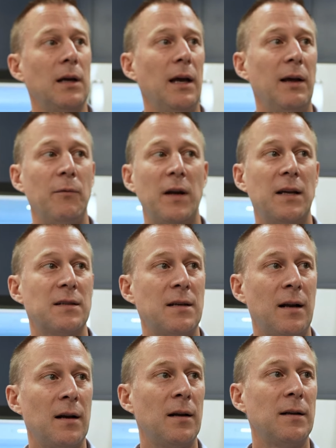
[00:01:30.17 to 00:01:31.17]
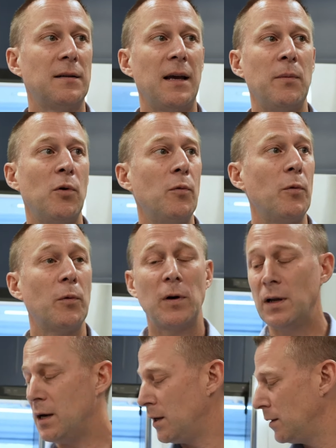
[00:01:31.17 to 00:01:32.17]
and we can set it on the table. When we're
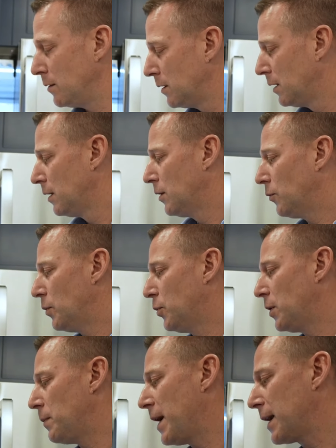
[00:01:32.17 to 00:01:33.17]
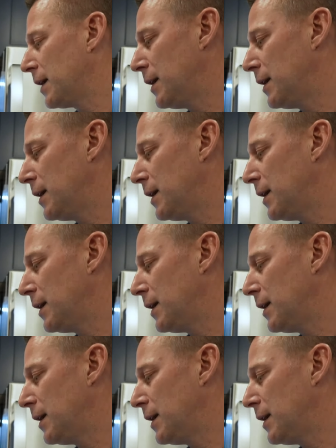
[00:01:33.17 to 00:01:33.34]
done, we put it back